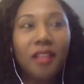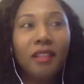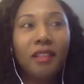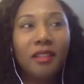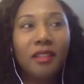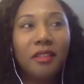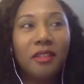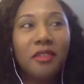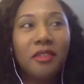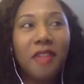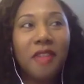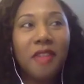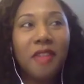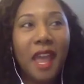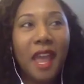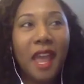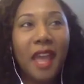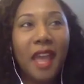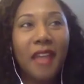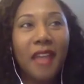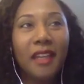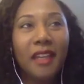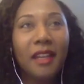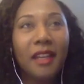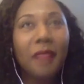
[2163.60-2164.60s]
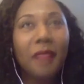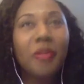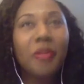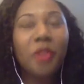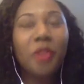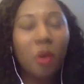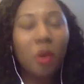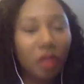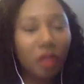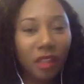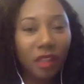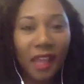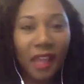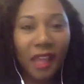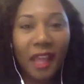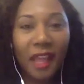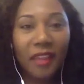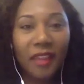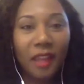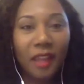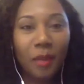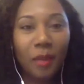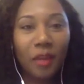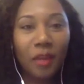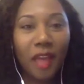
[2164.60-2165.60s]
that, and I'm so glad
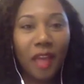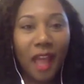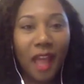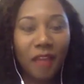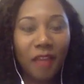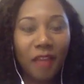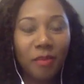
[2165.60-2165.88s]
that we have